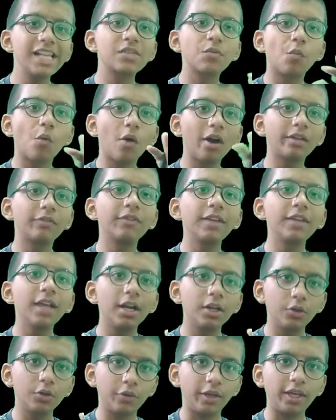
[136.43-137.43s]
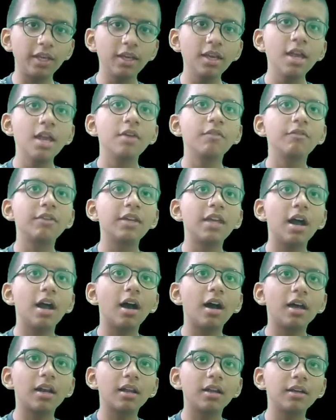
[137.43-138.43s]
what we are doing, we
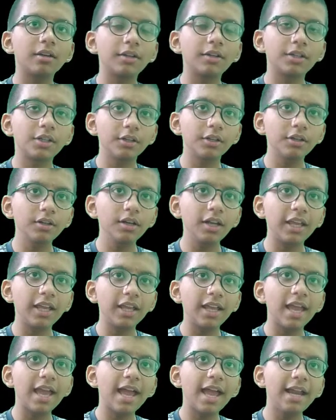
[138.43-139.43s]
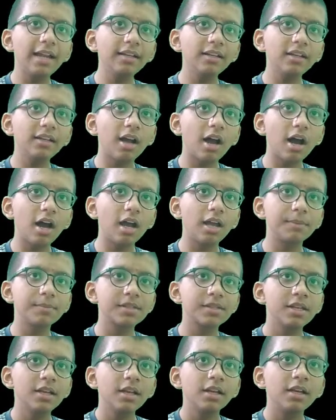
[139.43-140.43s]
are returning n
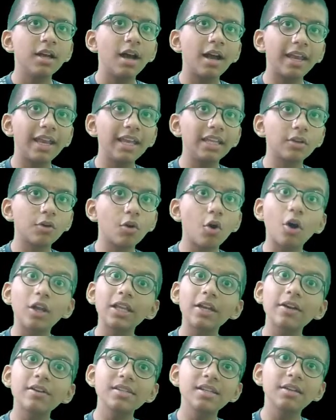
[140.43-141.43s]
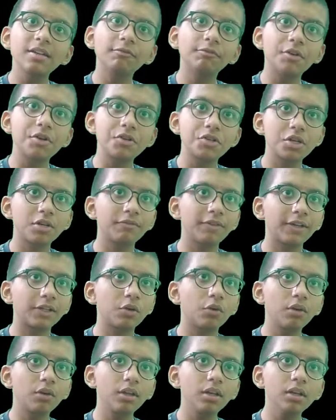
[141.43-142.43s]
times again the calling our same function
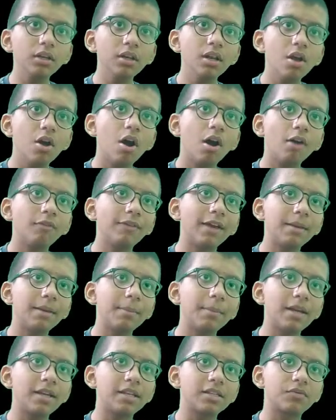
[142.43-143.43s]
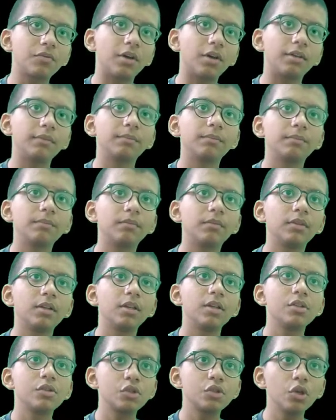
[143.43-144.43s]
factorial of n minus 1.
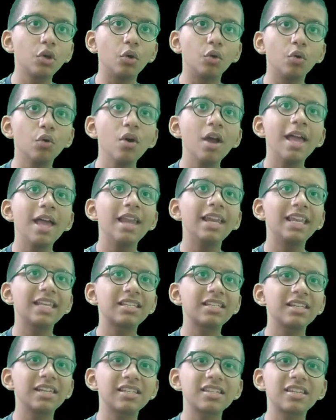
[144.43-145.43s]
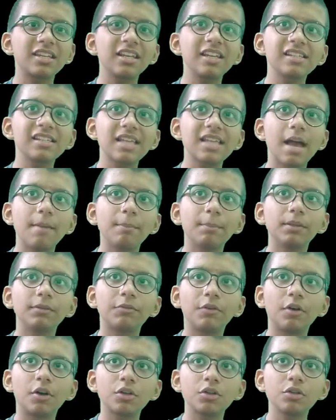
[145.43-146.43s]
So let's take an example
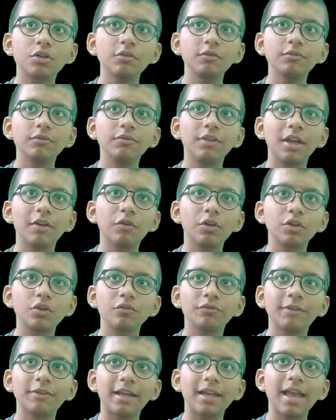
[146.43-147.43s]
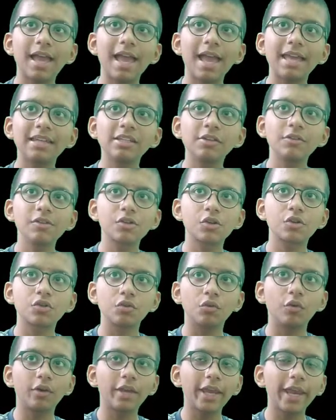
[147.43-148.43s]
for 2. We want to n equals to
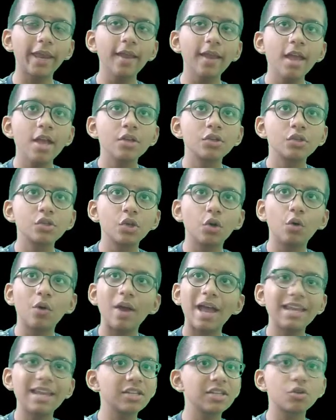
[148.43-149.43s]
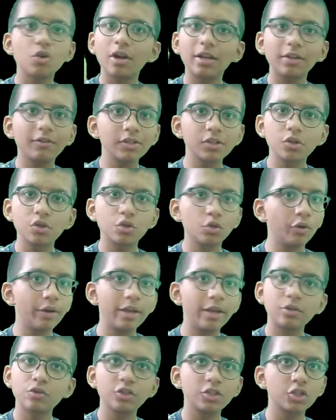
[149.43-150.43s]
2. Okay, so n is not equals to
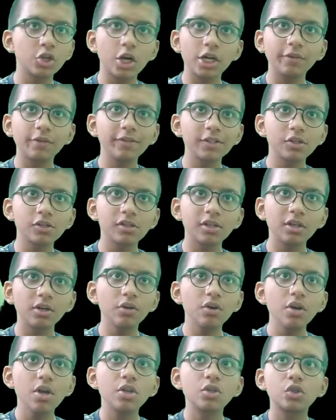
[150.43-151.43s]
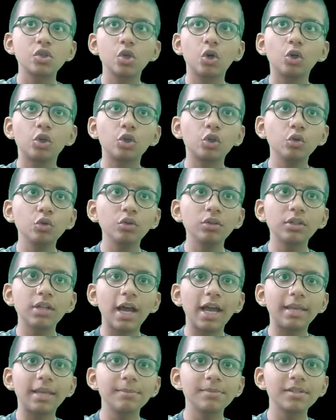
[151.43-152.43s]
2, 2 is not equals to 0, so 2
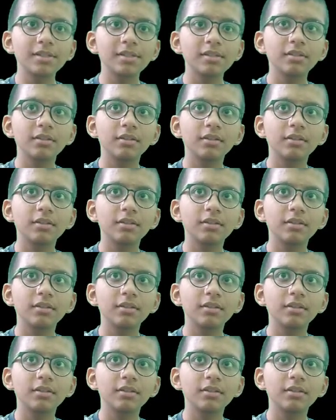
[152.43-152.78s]
times